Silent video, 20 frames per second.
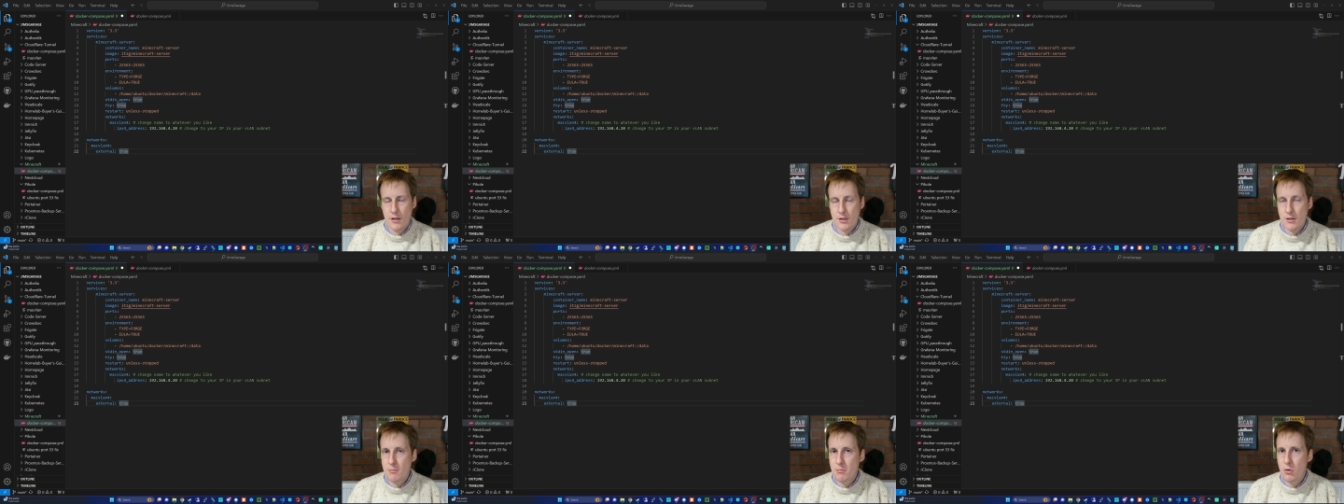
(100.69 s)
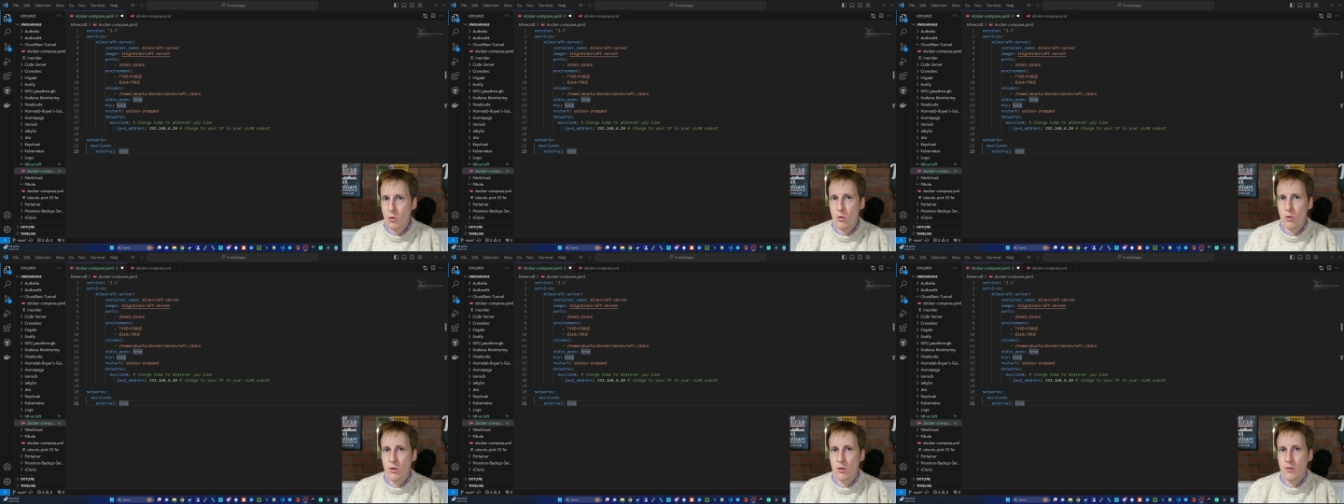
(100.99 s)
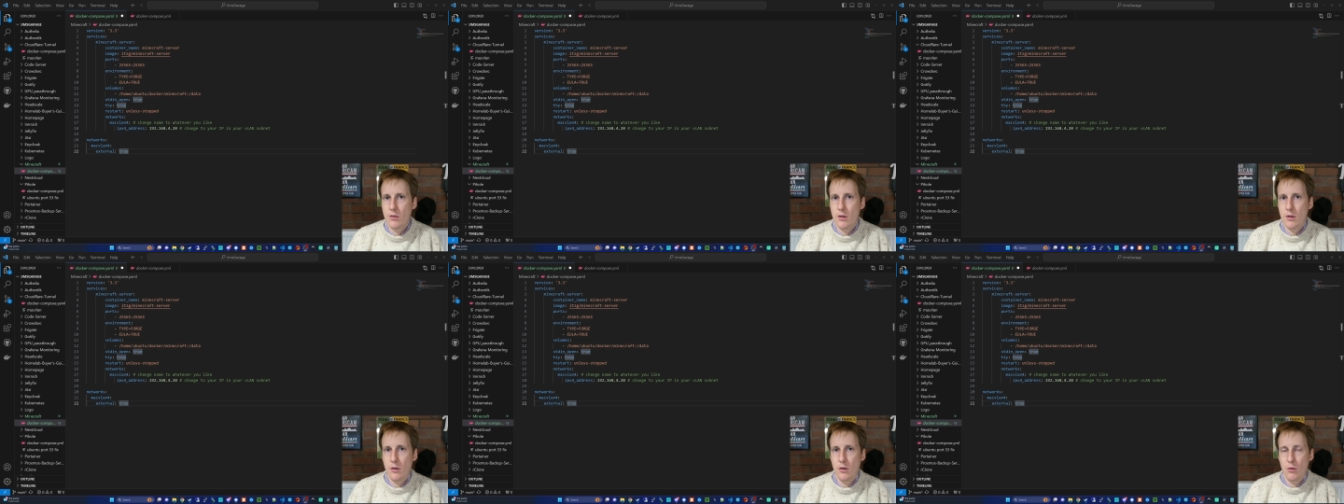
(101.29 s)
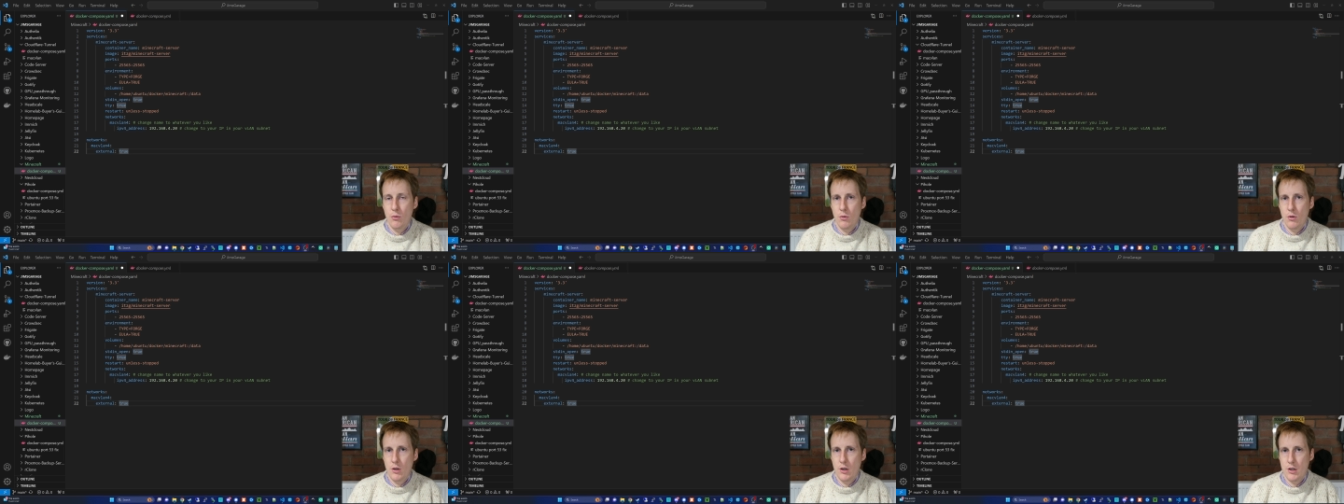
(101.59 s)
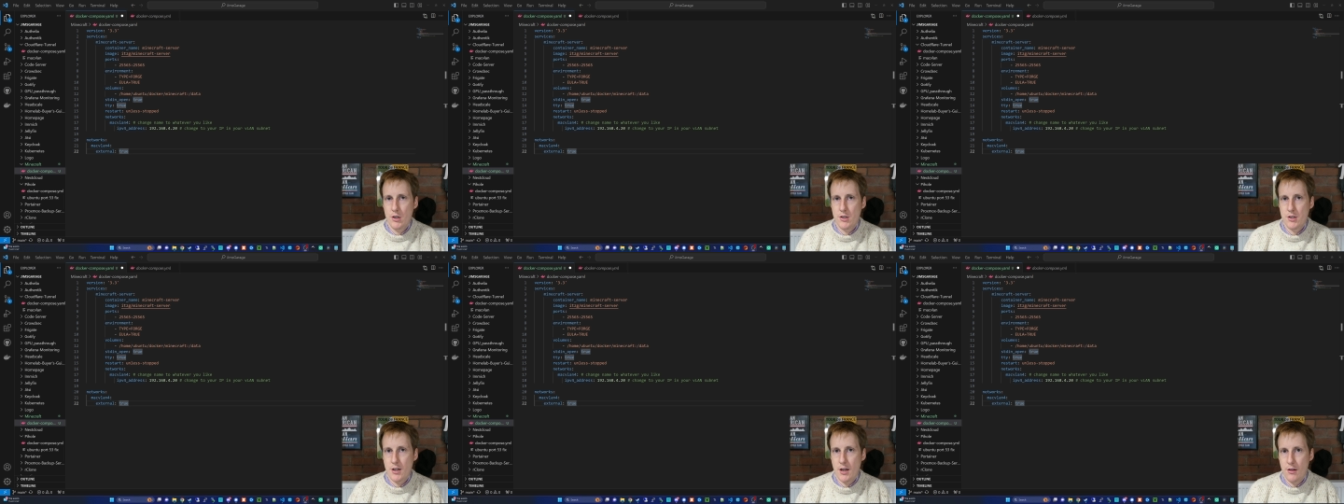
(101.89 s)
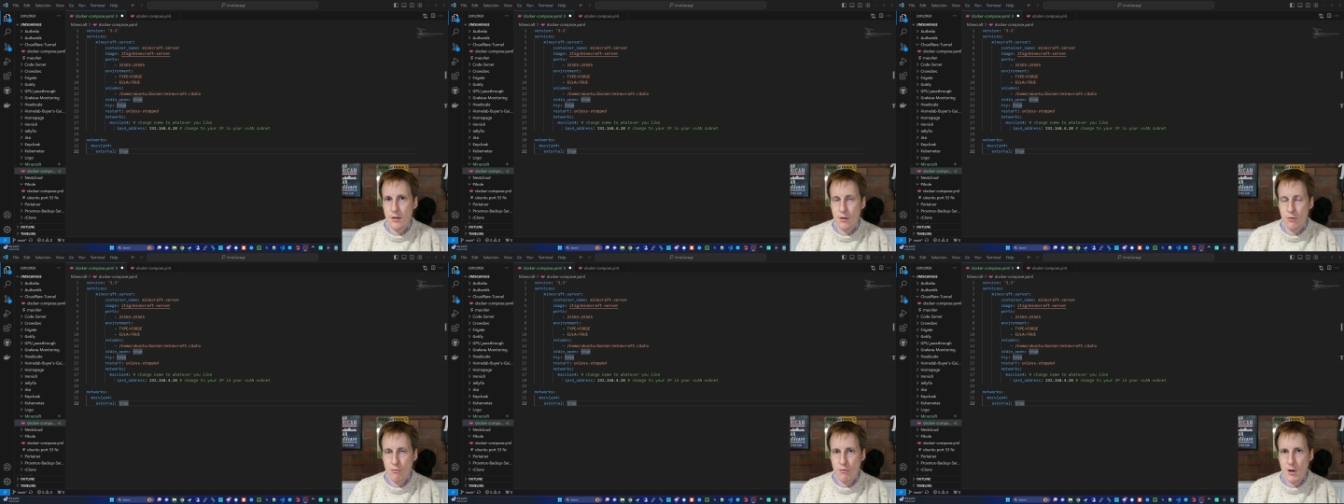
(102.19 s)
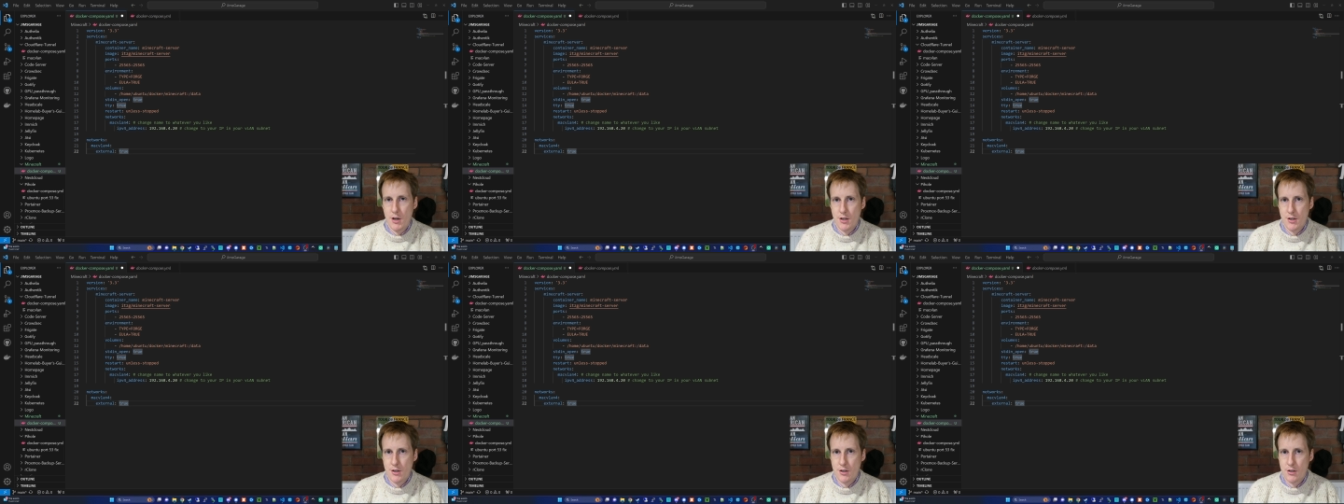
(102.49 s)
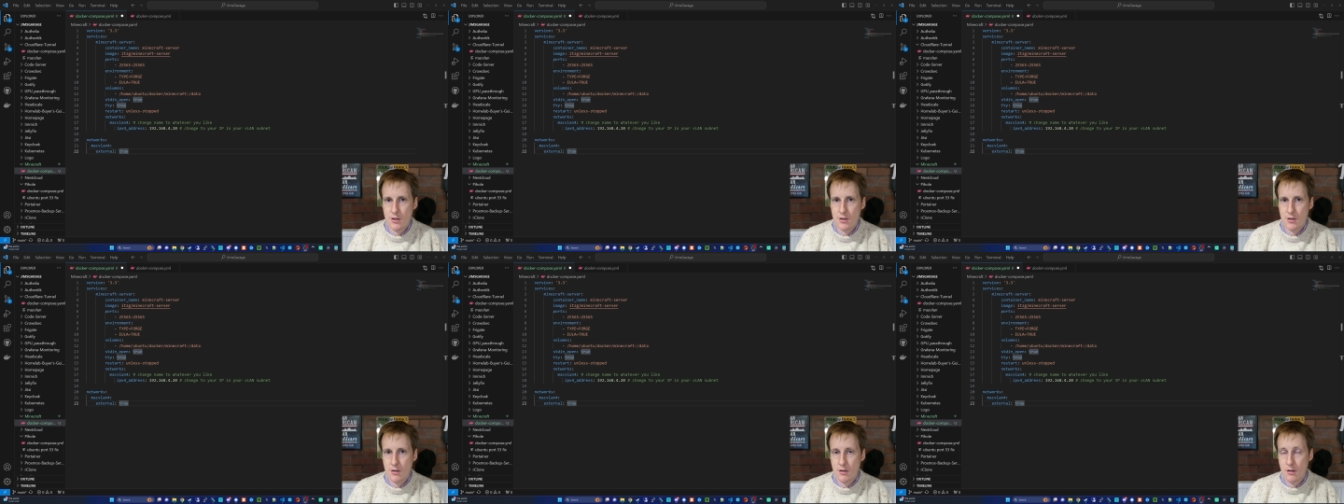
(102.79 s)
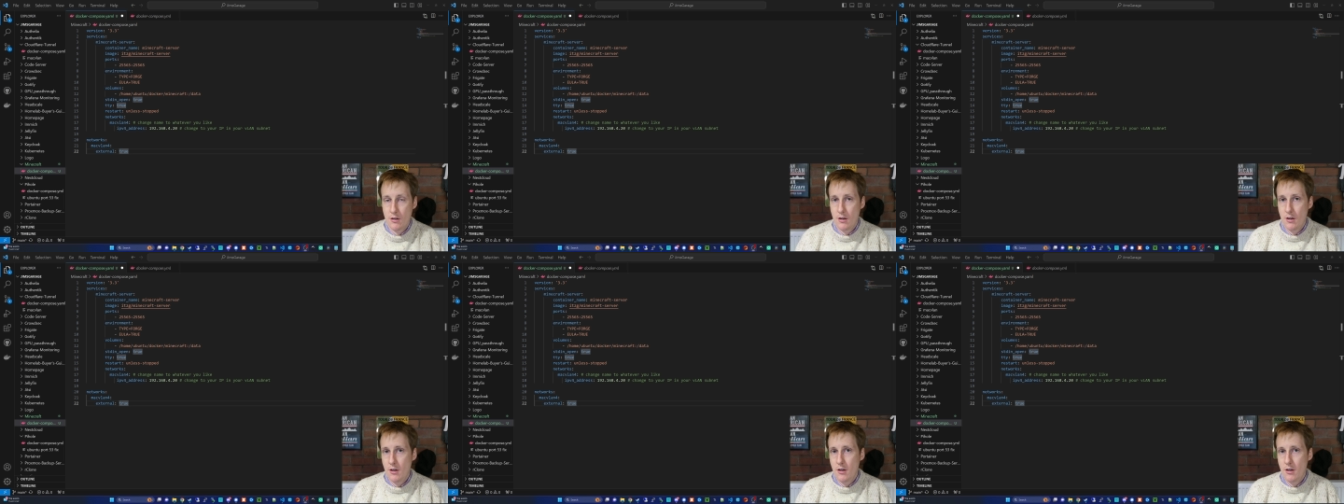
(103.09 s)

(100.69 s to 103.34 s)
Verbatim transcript: it's important that you understand the risks.